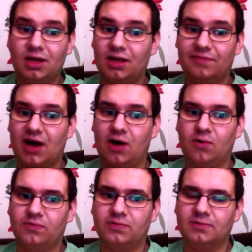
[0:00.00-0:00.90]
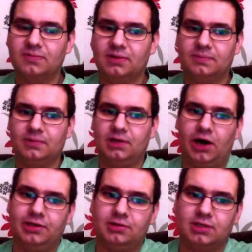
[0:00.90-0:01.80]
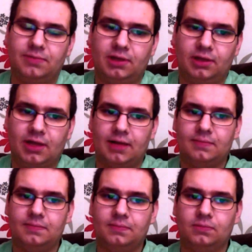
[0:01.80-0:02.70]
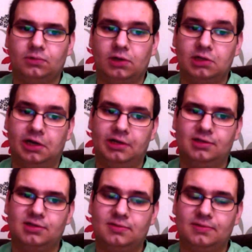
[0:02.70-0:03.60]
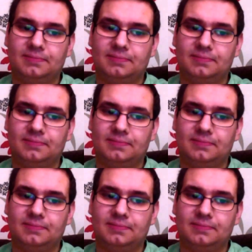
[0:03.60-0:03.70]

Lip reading: valve guides, something like that, along those lines.